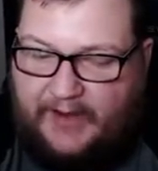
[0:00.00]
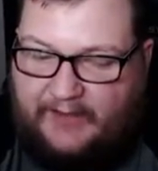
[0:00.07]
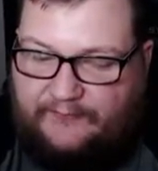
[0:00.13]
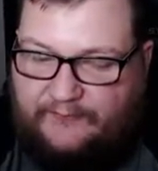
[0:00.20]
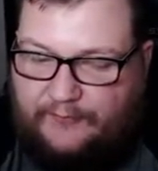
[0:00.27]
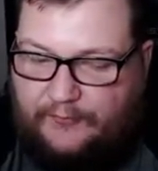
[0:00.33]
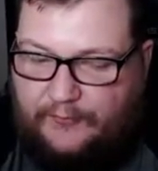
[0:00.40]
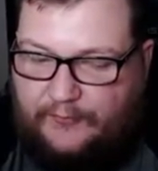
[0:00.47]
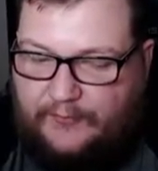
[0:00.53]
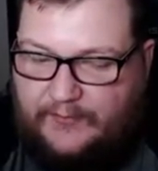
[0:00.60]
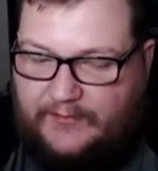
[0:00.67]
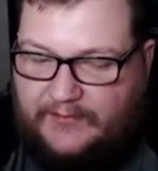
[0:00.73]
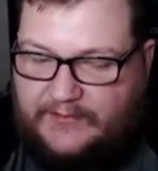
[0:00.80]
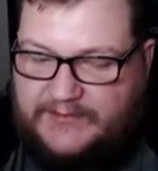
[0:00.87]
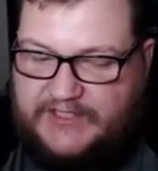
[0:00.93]
Mindfu,
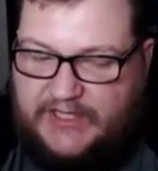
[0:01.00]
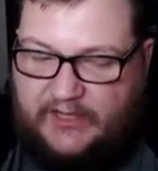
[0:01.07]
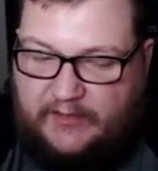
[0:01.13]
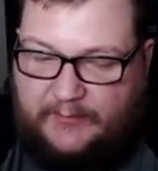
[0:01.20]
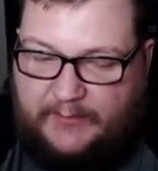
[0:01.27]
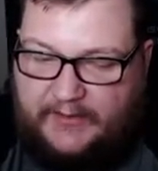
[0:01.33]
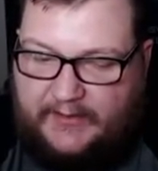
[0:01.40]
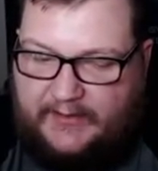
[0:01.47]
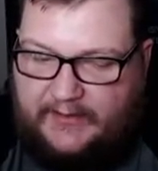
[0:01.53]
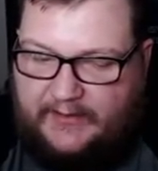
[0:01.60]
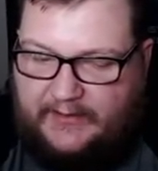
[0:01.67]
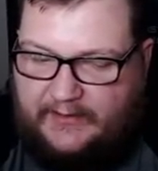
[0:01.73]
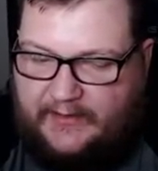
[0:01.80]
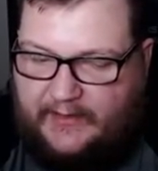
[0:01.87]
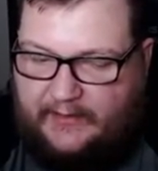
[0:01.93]
Cherubi,
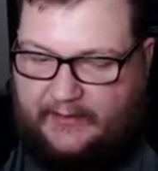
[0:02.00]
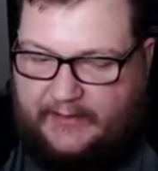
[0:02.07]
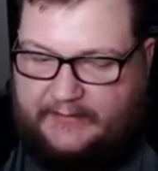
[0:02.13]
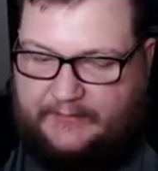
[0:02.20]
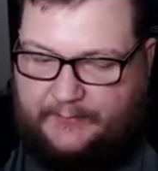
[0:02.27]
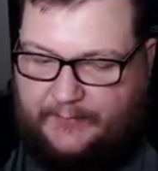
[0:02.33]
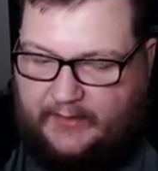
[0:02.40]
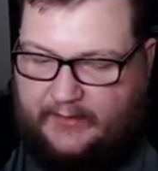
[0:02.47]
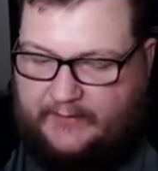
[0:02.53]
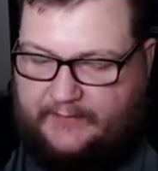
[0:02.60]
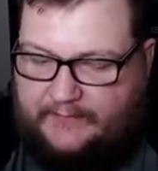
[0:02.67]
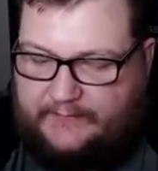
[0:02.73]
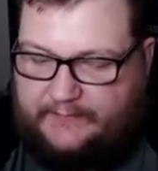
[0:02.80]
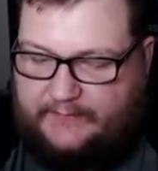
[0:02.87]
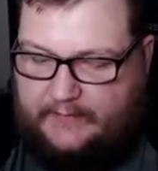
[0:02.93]

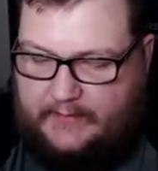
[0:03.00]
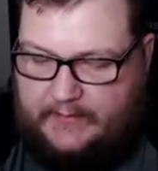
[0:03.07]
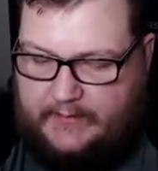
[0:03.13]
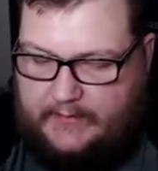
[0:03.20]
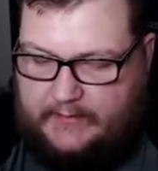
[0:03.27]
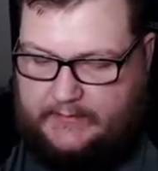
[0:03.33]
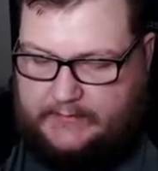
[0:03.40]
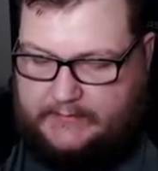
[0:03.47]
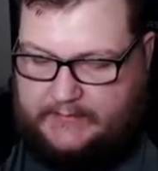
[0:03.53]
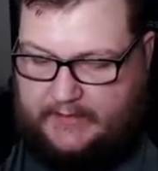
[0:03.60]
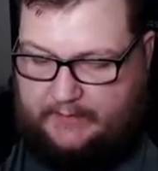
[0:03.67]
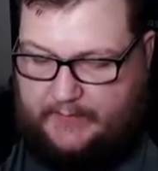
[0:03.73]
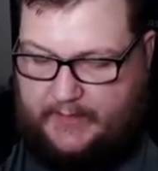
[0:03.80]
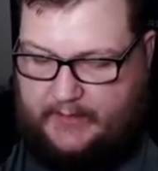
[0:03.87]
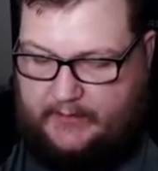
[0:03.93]
Electabuzz,
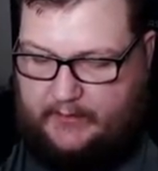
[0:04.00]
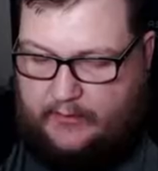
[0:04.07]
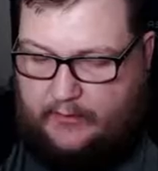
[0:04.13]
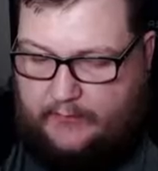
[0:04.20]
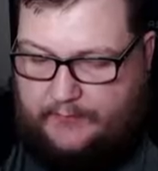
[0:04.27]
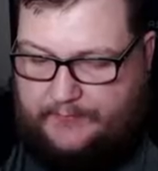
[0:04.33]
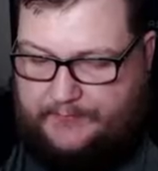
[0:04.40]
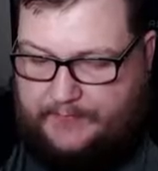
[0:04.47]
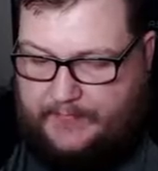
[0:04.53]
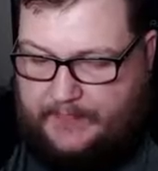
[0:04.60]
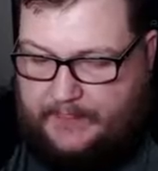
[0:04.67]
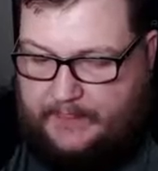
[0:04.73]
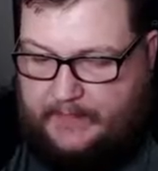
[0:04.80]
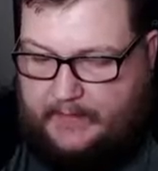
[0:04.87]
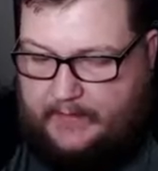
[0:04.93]
Chimecho,
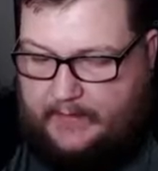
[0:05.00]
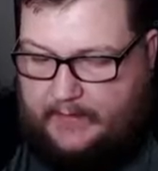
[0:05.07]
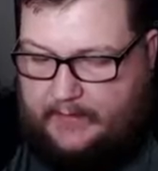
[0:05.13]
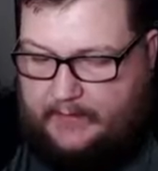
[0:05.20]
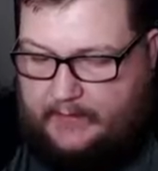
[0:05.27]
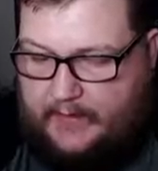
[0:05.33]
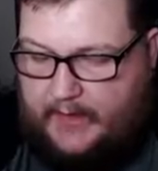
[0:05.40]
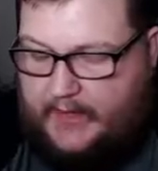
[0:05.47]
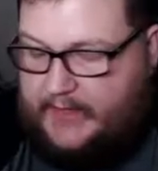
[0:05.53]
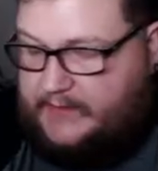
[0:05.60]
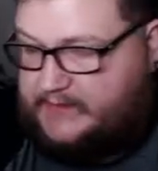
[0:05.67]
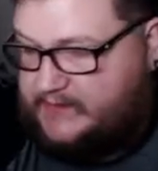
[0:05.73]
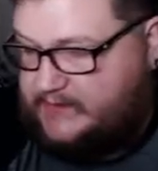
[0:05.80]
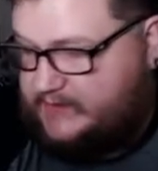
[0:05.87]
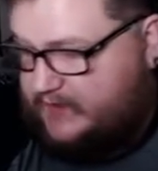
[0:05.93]
and
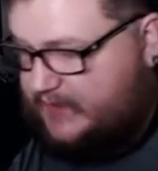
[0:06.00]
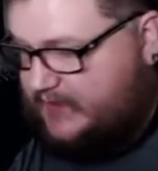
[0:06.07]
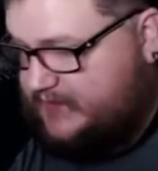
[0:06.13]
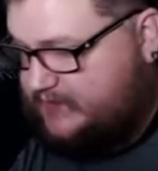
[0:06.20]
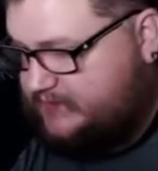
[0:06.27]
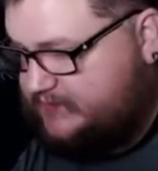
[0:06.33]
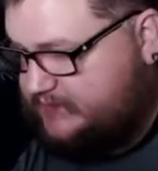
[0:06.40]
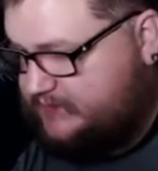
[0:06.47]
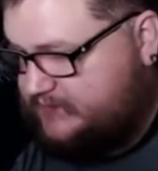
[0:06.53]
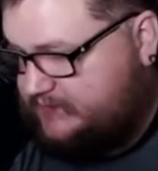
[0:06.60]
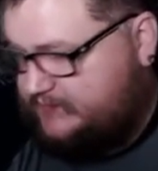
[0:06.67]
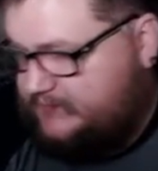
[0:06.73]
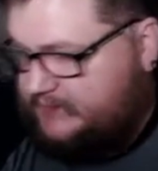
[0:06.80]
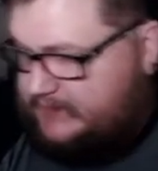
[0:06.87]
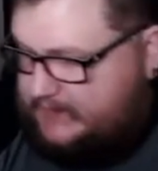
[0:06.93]
Aegislash.
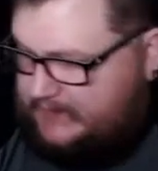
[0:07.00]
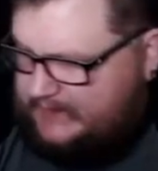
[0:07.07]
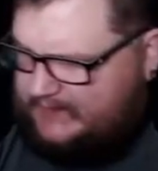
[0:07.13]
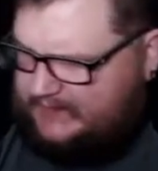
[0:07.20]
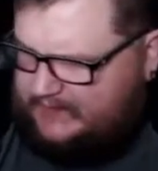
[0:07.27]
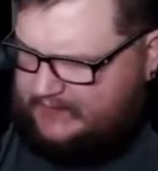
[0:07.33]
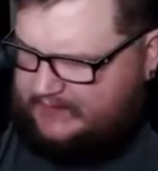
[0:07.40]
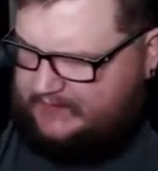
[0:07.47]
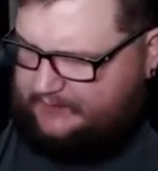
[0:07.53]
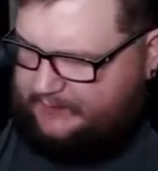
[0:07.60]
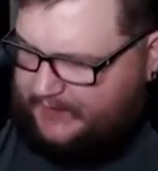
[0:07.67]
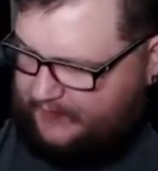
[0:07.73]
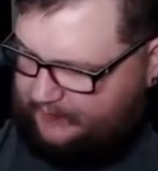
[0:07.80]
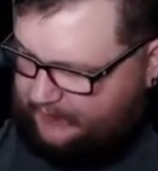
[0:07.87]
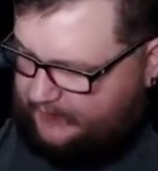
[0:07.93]

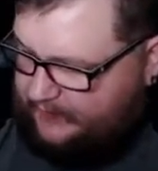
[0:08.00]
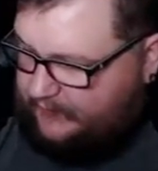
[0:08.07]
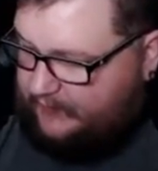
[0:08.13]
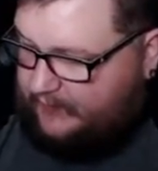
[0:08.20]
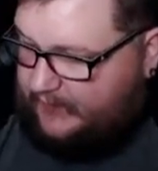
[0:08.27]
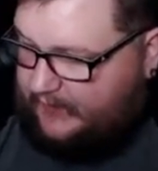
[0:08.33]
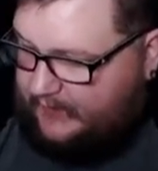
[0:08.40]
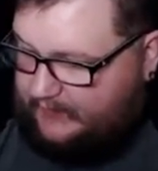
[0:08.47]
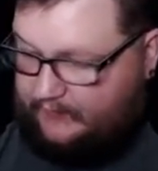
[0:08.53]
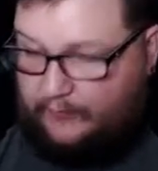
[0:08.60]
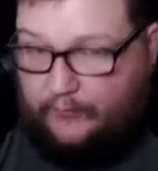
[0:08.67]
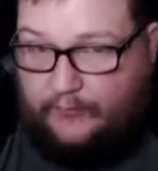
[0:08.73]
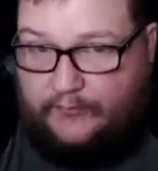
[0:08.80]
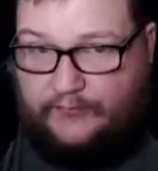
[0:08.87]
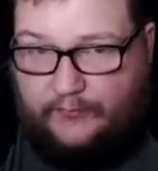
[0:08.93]
Man, we are not
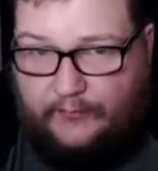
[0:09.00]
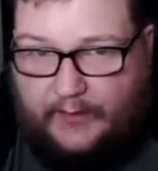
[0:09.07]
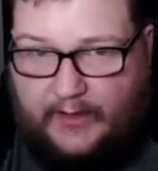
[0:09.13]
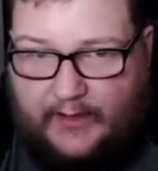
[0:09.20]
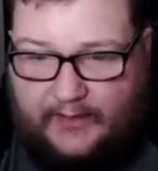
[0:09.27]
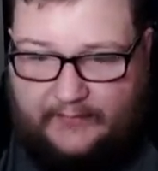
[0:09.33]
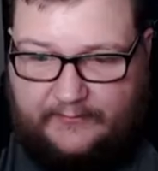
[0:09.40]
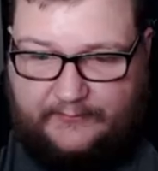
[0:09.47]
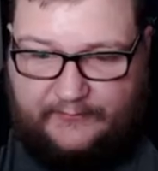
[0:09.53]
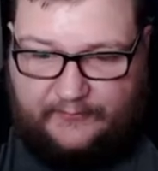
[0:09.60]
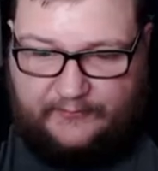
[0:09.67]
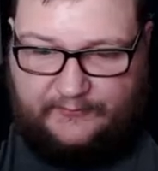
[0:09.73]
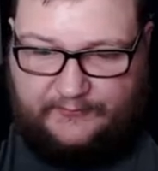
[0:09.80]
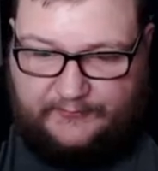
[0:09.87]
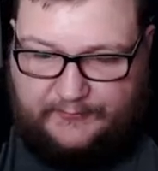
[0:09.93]
doing too hot in
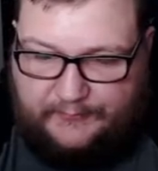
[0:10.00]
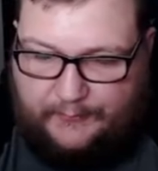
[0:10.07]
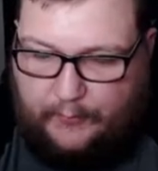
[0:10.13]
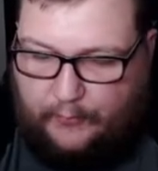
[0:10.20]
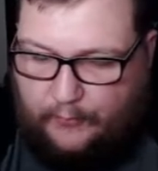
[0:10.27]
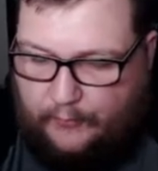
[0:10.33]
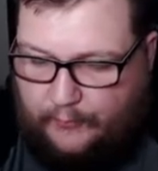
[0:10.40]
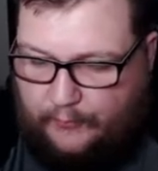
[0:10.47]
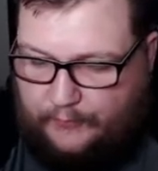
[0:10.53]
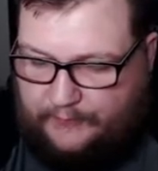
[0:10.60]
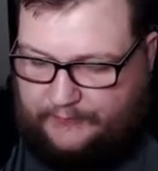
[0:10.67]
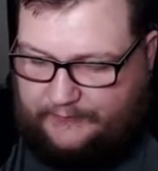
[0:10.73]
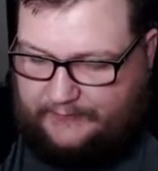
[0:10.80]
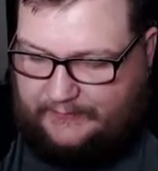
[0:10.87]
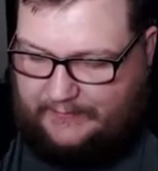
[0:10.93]
terms of
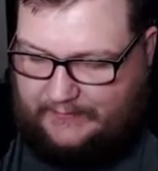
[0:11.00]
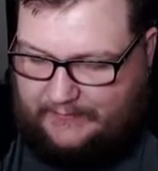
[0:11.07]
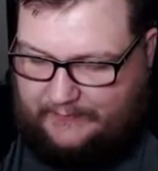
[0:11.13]
pools.